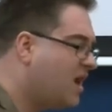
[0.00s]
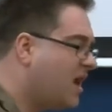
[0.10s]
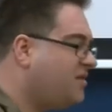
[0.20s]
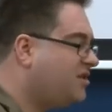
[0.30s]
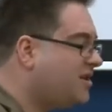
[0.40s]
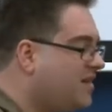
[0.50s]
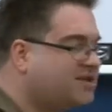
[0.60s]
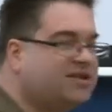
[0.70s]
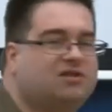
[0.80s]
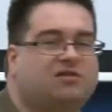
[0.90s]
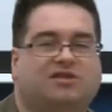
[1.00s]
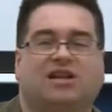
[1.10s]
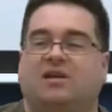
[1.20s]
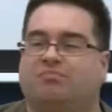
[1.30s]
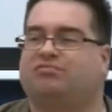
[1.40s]
And so that's a sort of
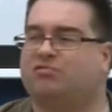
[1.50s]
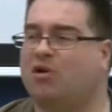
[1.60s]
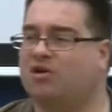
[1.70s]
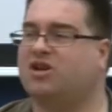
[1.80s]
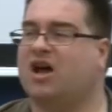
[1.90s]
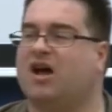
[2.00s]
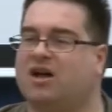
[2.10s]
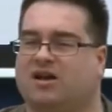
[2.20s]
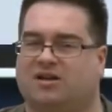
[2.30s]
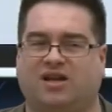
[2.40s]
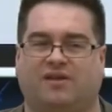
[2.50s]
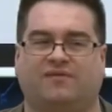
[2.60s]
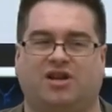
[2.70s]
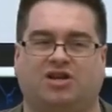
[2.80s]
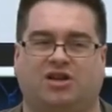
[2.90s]
slightly broader
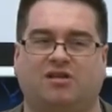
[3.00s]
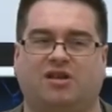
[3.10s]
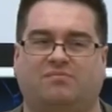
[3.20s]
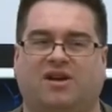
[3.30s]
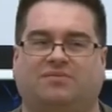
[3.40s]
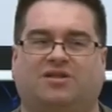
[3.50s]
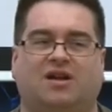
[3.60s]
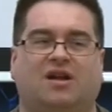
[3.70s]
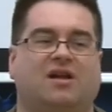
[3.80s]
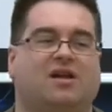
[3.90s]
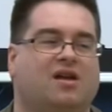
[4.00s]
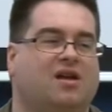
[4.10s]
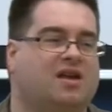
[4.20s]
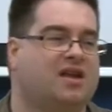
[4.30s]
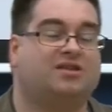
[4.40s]
definition than perhaps
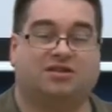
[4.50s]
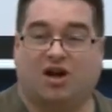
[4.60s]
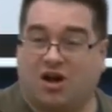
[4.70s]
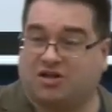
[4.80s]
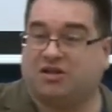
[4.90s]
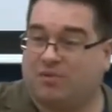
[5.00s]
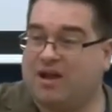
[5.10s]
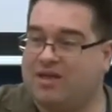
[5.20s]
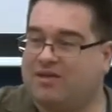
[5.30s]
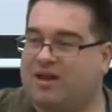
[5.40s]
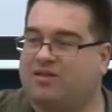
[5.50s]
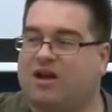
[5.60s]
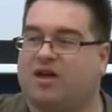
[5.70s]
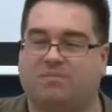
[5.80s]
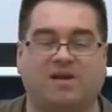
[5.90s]
he started with, and that
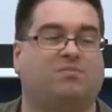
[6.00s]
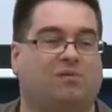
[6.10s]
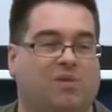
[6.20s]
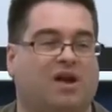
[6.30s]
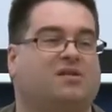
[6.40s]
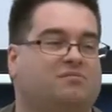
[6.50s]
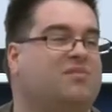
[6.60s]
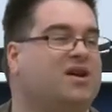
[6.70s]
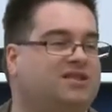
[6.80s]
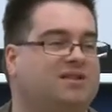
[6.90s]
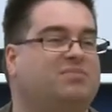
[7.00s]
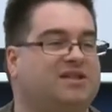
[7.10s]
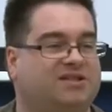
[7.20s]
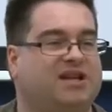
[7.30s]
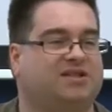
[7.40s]
other people might simply
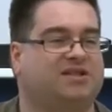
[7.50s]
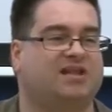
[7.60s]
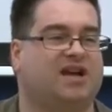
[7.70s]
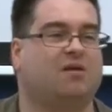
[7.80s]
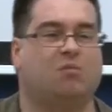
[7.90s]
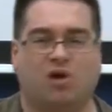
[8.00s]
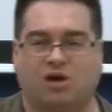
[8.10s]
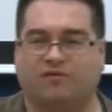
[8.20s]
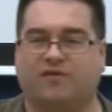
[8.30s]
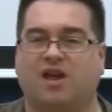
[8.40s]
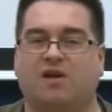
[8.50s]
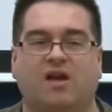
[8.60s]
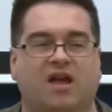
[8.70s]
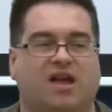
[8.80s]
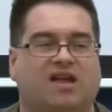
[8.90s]
stick to saying a worldview
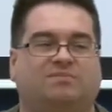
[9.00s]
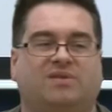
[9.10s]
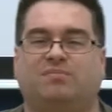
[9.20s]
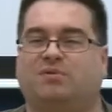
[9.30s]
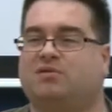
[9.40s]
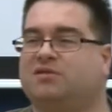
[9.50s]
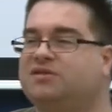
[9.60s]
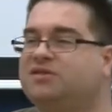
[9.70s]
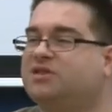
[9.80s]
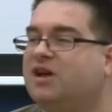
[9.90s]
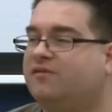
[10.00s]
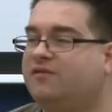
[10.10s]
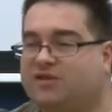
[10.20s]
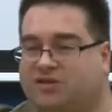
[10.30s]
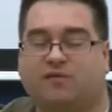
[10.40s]
is people's
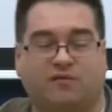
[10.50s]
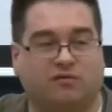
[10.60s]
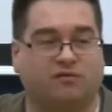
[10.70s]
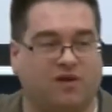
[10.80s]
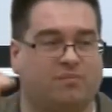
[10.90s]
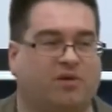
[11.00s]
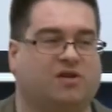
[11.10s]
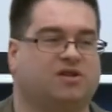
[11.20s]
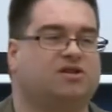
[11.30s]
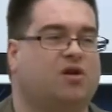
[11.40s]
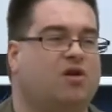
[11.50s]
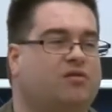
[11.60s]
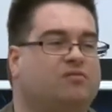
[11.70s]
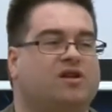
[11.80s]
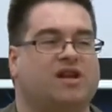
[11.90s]
philosophical viewpoint
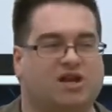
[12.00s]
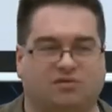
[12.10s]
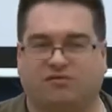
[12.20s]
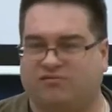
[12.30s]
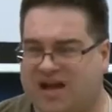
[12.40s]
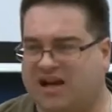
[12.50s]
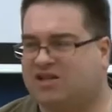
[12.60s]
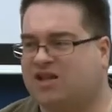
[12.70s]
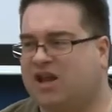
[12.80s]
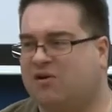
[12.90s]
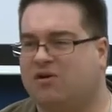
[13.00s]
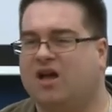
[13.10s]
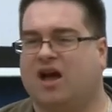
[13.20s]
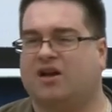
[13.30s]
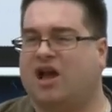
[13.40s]
on the nature of reality,
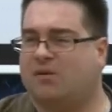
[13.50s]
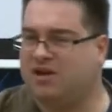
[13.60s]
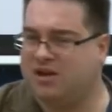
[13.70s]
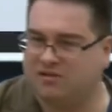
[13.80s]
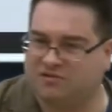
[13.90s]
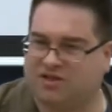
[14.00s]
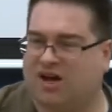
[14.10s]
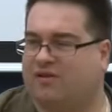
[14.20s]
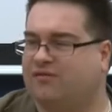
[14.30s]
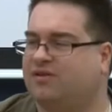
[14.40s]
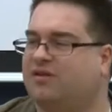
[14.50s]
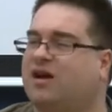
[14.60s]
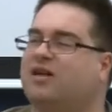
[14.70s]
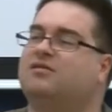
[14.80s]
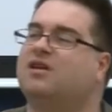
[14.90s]
and how we know stuff,
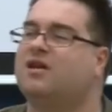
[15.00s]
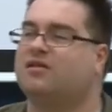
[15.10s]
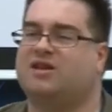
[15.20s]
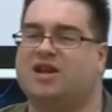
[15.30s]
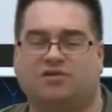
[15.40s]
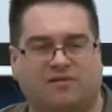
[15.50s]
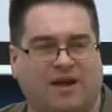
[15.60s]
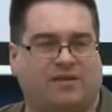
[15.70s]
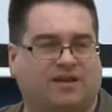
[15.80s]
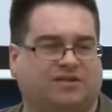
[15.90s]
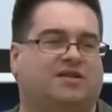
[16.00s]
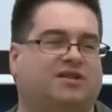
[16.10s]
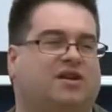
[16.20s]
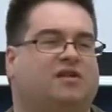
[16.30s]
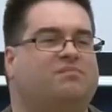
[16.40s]
and the nature of ethics, and
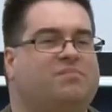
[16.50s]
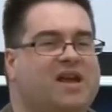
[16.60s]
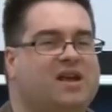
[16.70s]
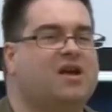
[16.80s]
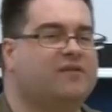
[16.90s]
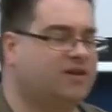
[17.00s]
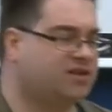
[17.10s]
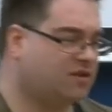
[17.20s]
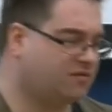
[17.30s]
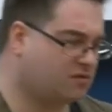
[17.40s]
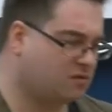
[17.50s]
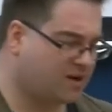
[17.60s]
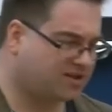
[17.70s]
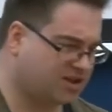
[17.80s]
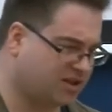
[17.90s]
these kind of big philosophical
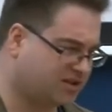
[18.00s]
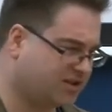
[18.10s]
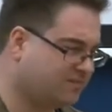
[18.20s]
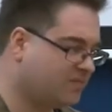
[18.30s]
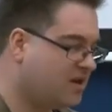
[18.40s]
questions.